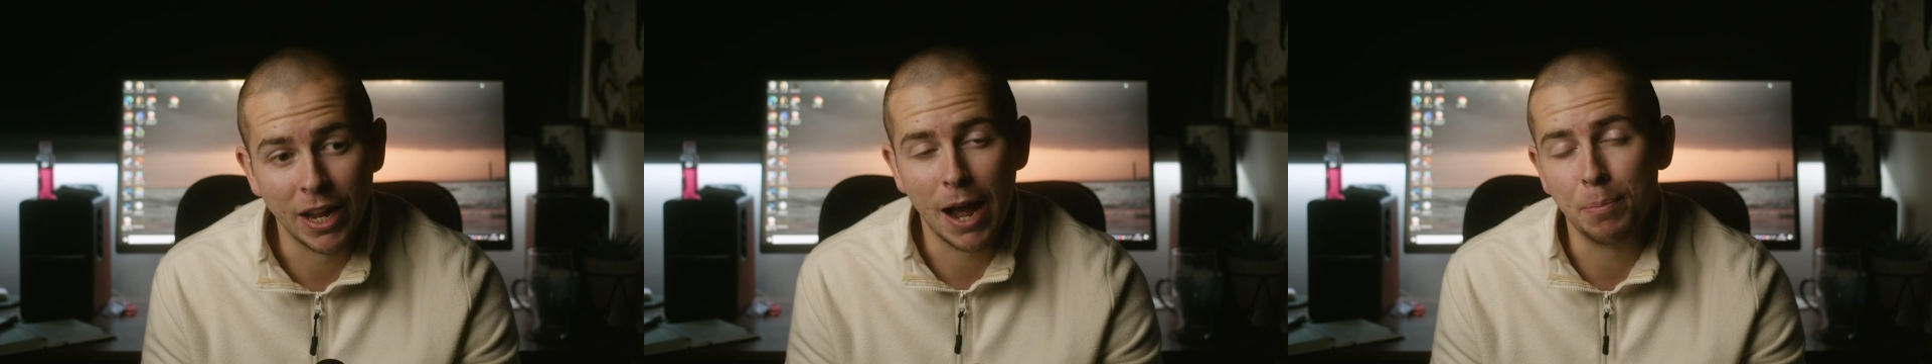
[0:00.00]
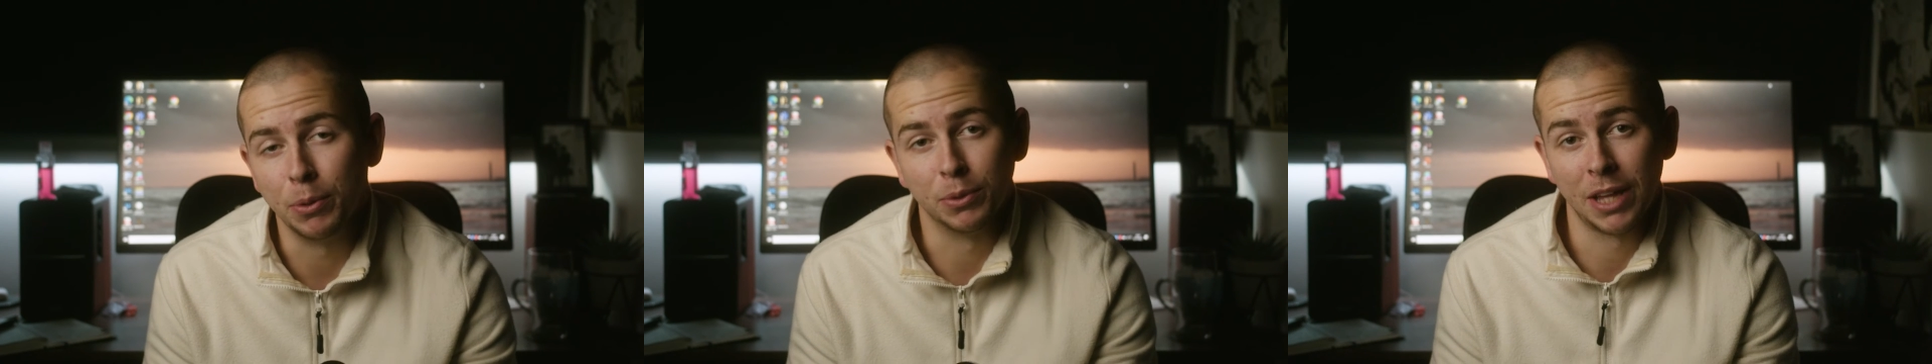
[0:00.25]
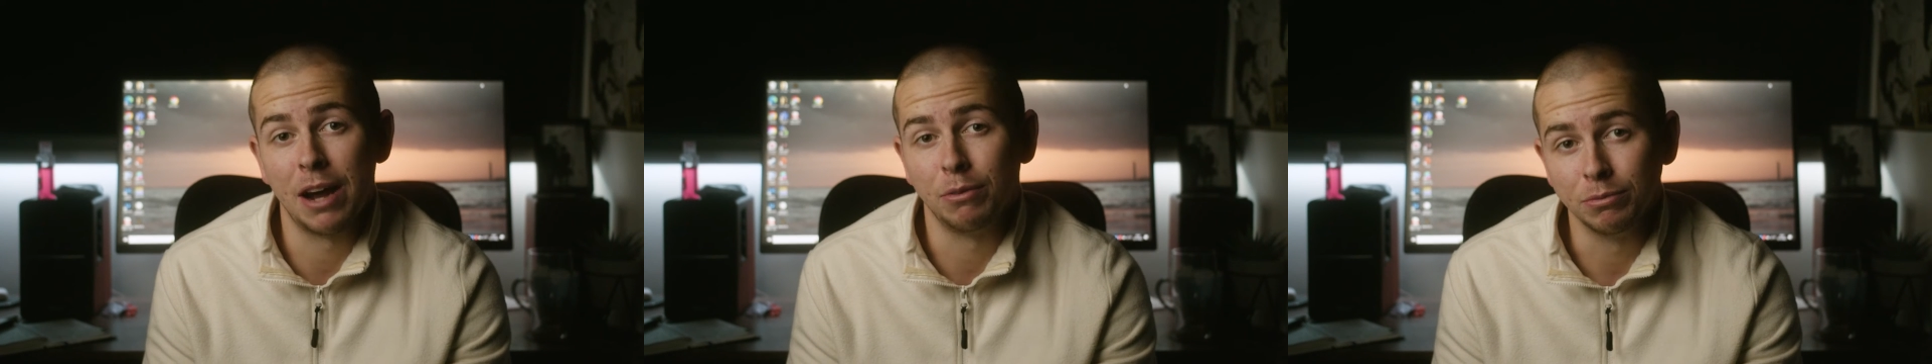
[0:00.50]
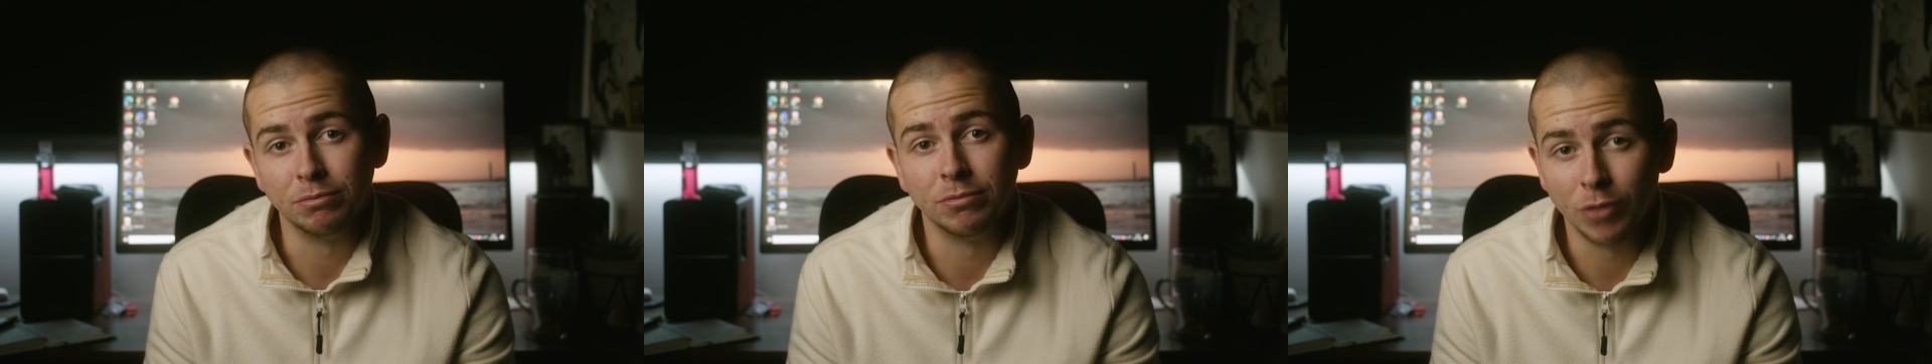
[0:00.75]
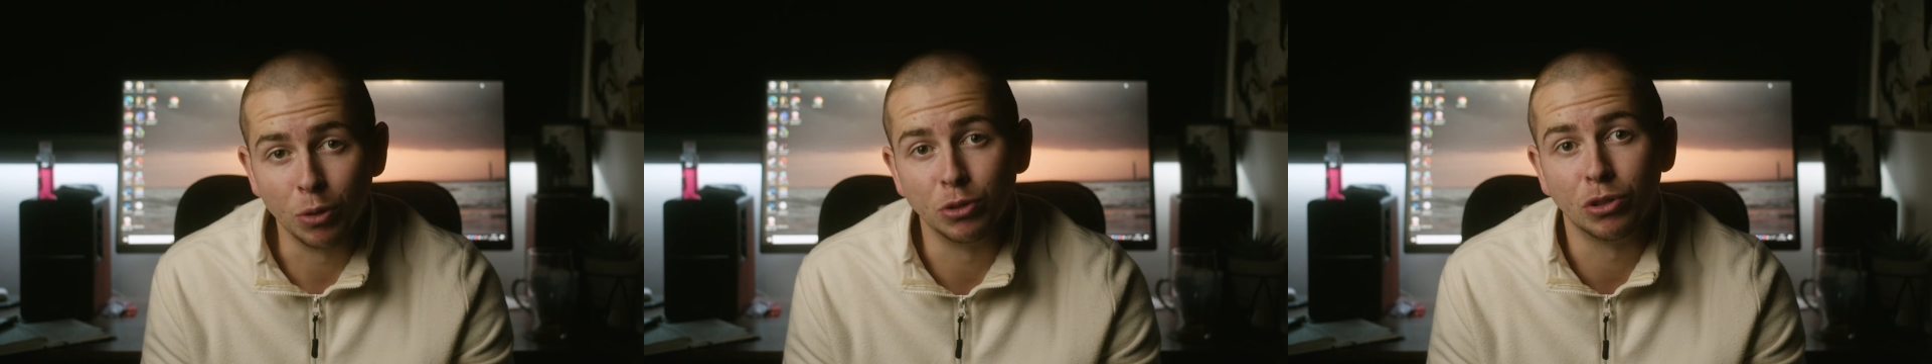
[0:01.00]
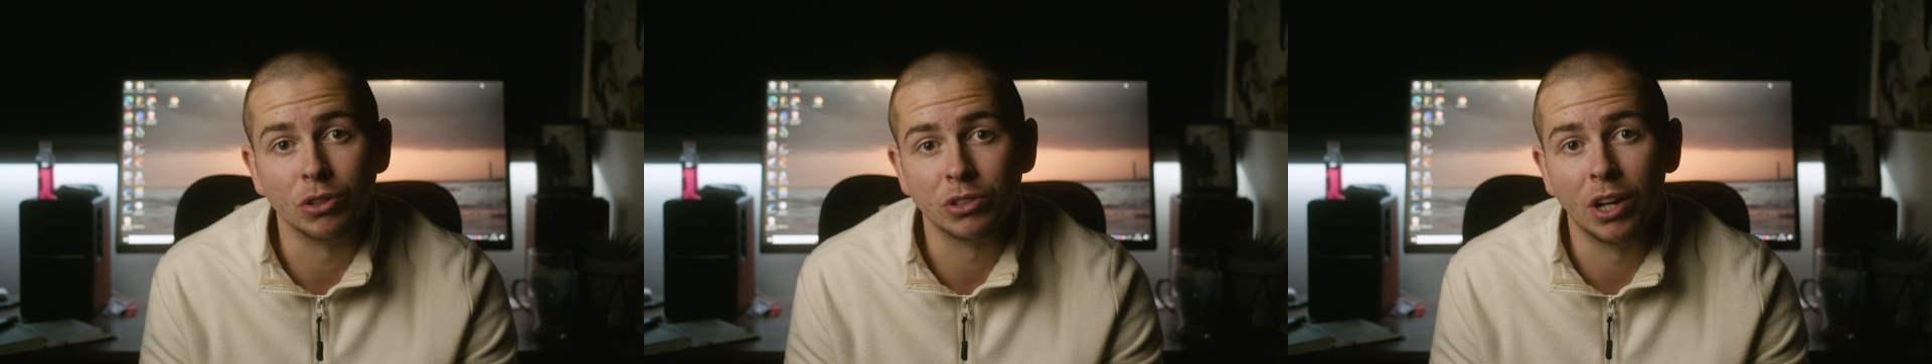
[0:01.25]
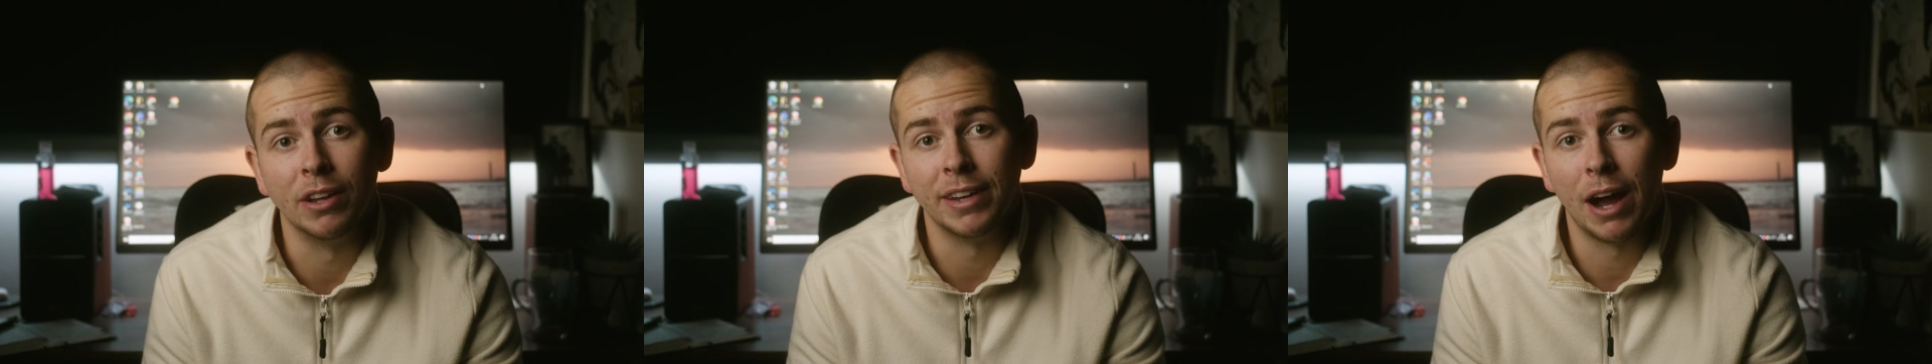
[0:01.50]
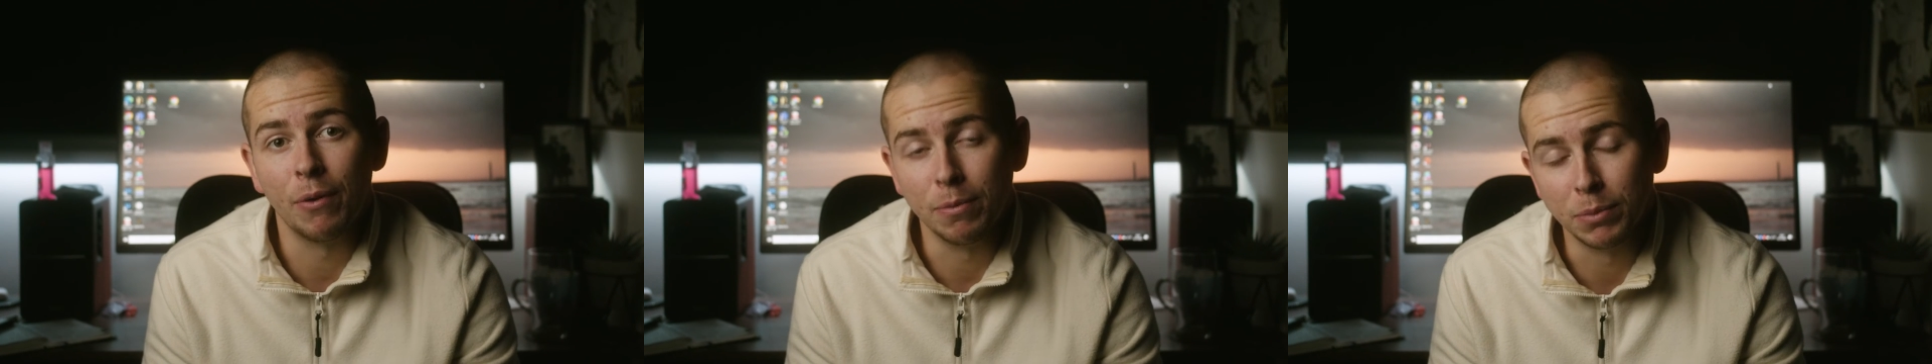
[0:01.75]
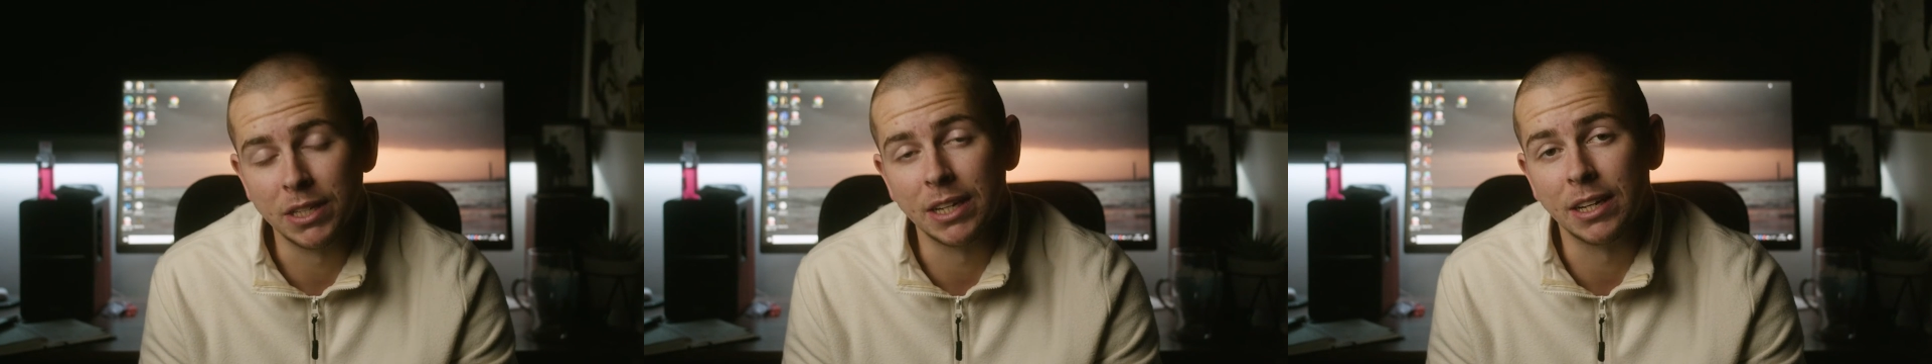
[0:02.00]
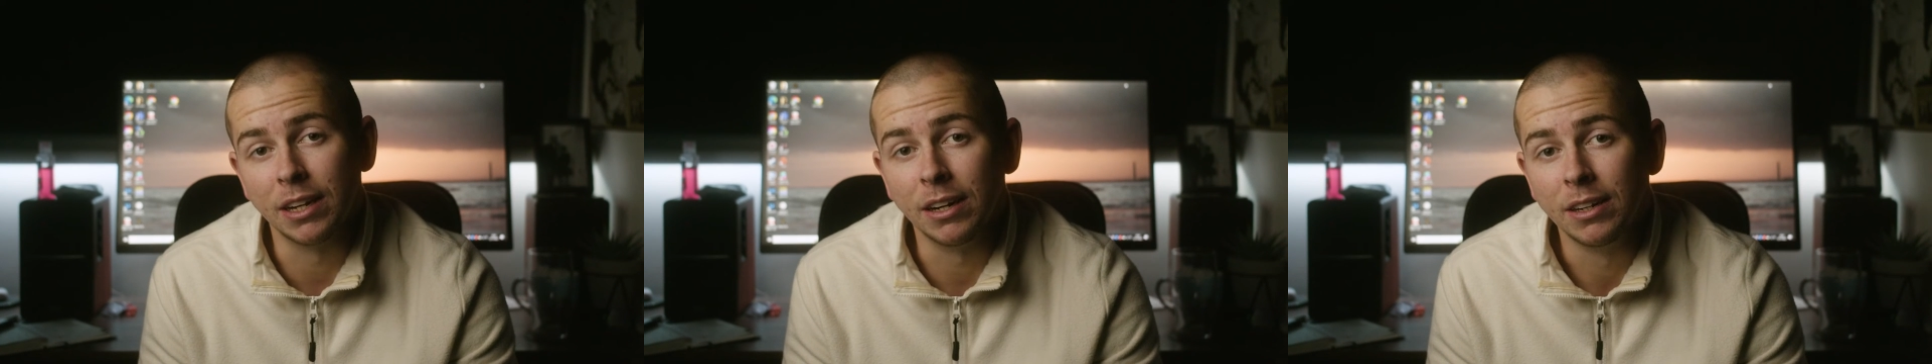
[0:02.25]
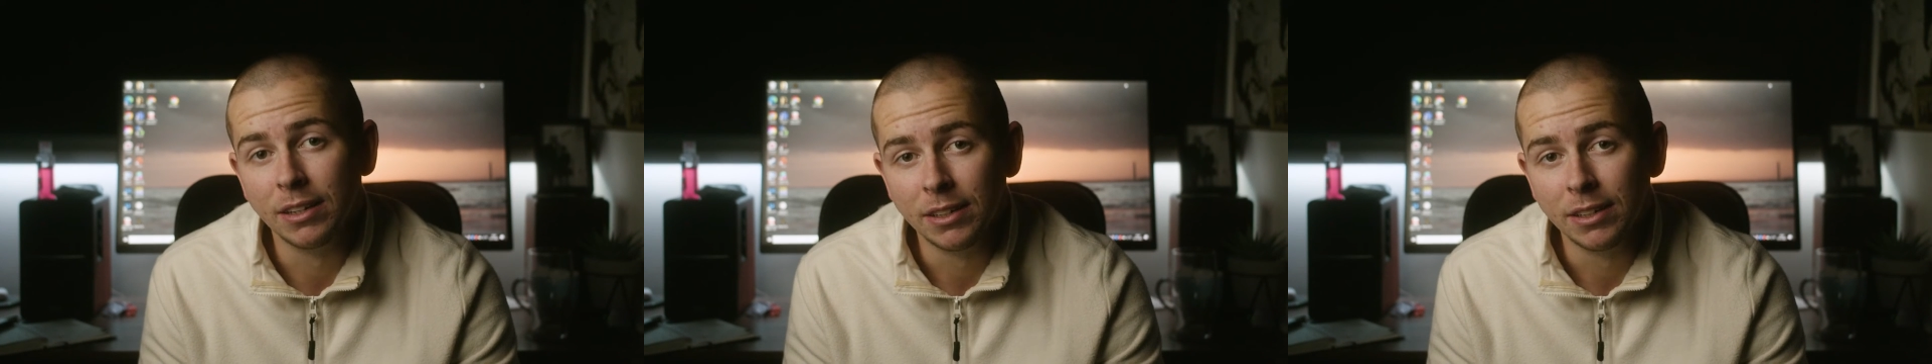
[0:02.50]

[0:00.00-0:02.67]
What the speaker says: happy with how those shots turned out in particular.